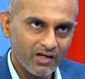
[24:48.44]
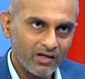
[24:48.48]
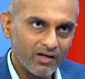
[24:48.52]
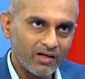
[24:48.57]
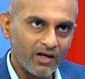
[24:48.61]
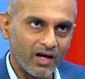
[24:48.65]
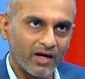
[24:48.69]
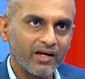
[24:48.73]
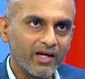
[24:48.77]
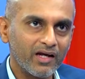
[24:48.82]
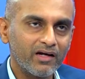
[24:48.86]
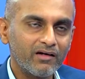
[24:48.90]

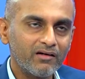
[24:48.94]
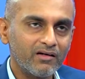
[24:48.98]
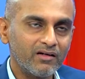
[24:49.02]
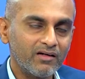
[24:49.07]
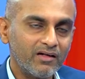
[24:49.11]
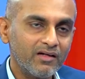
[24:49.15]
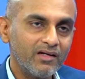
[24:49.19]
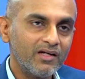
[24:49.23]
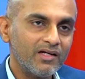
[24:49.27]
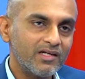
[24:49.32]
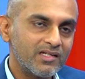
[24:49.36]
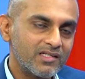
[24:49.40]
Again,
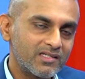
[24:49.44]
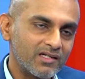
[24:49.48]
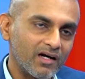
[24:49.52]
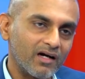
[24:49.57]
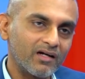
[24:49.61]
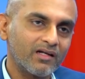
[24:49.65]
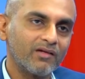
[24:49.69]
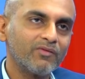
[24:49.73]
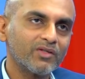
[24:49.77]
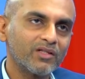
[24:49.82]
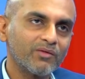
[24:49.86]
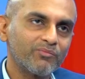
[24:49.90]

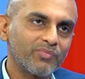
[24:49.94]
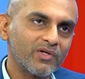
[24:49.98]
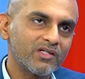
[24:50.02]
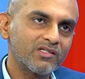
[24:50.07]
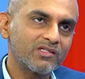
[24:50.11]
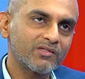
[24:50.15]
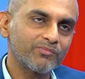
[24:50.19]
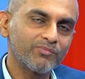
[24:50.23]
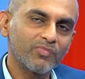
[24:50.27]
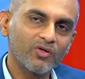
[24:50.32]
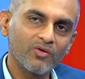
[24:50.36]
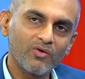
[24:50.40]
starting with the
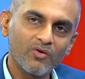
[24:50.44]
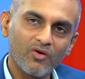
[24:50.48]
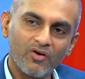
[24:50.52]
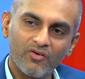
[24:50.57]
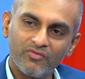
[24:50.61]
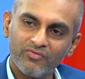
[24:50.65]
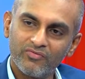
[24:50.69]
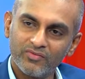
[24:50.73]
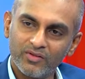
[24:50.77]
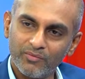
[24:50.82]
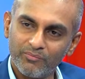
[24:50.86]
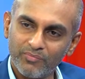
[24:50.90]
principle
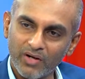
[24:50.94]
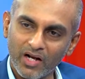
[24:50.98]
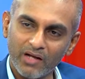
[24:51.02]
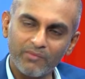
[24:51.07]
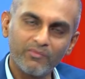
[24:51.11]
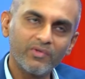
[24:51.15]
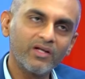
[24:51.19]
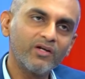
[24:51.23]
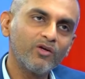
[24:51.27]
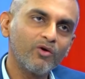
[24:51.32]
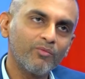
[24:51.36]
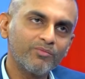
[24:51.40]
of the
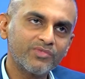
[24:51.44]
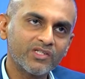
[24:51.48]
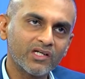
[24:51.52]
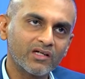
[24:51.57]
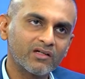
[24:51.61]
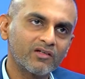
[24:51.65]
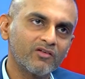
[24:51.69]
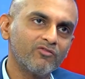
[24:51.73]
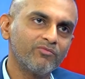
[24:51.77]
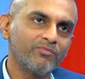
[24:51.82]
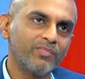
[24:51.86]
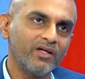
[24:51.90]
primary
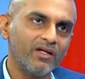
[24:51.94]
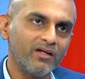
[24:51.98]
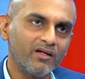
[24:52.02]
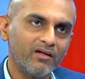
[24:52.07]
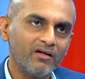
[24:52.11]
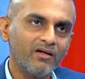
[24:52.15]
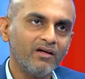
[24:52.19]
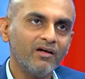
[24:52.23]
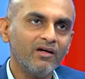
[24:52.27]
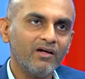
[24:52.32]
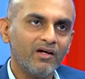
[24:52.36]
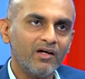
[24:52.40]
objective
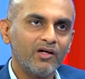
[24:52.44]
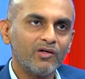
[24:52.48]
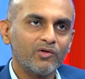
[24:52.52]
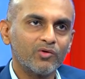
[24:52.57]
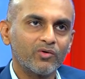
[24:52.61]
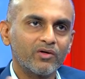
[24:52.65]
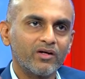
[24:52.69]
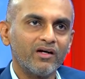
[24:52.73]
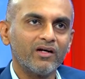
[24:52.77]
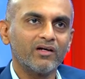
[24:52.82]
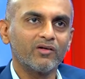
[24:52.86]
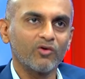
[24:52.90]
being to
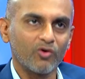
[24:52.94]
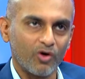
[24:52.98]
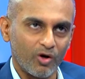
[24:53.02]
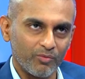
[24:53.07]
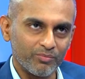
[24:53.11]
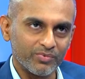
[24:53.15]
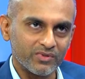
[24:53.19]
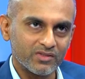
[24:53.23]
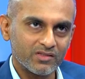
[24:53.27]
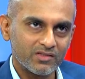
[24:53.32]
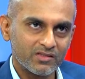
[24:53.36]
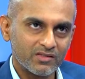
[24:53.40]
create a
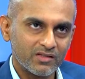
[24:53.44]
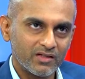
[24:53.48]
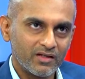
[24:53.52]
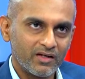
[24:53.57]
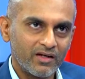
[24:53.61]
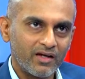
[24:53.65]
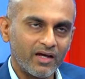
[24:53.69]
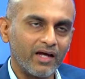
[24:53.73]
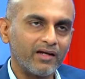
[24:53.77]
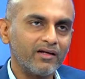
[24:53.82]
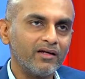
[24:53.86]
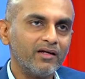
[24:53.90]
corpus.
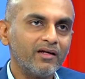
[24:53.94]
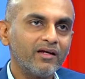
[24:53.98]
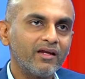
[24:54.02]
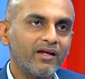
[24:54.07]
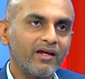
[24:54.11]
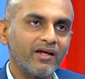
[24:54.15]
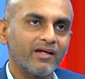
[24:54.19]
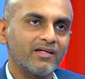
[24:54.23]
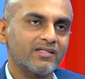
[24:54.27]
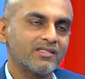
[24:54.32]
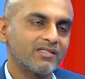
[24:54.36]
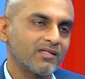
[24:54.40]
And in
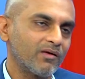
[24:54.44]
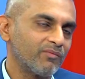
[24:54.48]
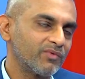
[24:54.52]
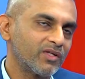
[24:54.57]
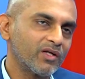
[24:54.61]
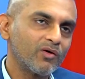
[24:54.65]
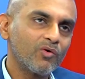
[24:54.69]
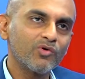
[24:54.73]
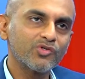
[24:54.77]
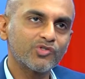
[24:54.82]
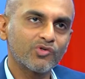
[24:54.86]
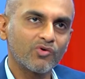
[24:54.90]
case
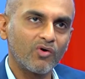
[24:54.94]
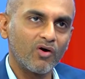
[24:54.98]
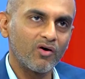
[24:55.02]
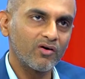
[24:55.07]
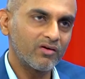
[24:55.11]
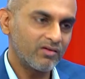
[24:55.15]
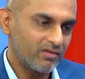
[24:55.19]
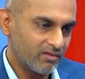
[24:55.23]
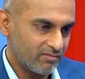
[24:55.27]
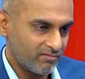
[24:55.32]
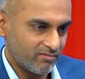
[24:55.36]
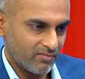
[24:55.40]
something goes
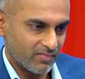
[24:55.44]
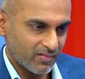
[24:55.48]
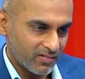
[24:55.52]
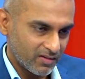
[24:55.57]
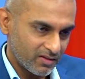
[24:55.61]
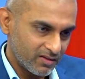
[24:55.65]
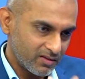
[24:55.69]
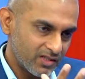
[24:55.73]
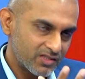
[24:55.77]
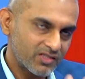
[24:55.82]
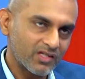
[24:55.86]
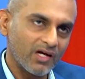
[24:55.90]
wrong,
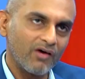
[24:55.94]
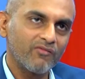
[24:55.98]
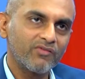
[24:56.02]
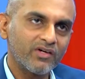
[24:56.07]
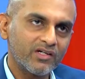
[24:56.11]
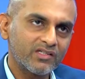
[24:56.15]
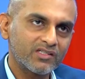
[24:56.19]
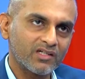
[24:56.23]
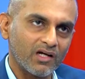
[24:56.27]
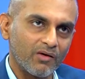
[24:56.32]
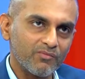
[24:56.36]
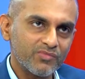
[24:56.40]
this
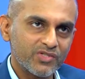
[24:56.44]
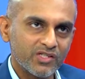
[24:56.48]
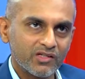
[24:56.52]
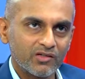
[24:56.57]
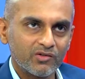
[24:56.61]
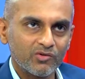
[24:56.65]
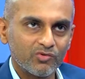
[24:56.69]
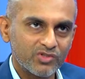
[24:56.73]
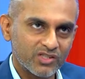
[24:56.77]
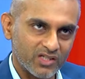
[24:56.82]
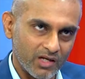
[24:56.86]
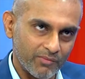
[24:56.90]
coverage comes in
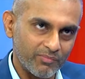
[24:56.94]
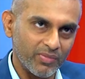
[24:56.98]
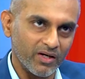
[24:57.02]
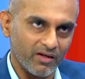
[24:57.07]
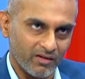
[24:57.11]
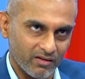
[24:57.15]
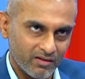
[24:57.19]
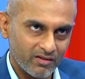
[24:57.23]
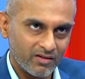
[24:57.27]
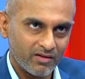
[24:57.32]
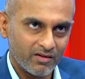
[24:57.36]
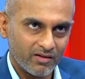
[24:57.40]
to step in
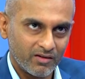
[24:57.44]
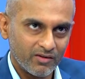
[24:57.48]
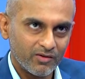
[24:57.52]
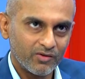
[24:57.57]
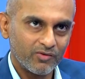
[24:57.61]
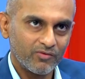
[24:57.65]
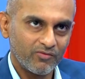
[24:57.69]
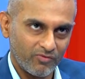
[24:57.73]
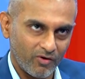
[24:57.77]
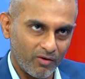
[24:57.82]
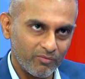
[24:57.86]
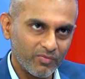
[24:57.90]

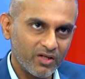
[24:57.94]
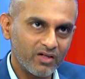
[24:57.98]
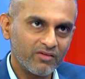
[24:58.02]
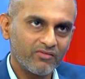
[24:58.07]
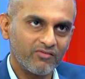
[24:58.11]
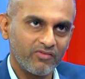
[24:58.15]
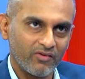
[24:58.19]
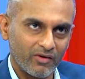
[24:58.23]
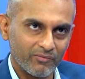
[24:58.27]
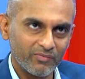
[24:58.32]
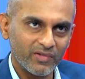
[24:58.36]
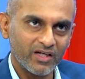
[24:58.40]
from a
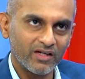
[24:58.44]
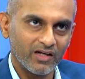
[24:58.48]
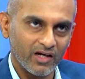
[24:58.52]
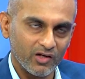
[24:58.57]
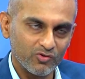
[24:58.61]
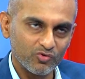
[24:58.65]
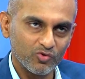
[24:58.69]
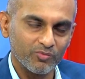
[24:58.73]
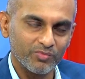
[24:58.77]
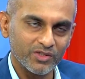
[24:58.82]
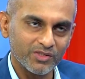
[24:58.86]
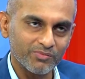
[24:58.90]
family
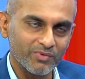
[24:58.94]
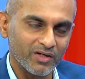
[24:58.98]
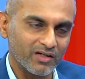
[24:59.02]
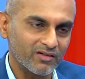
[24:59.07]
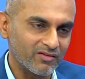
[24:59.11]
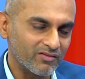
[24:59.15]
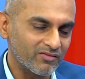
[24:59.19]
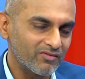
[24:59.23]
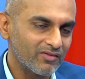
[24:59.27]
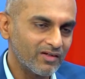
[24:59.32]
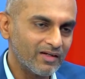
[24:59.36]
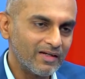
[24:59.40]
household
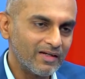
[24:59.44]
perspective.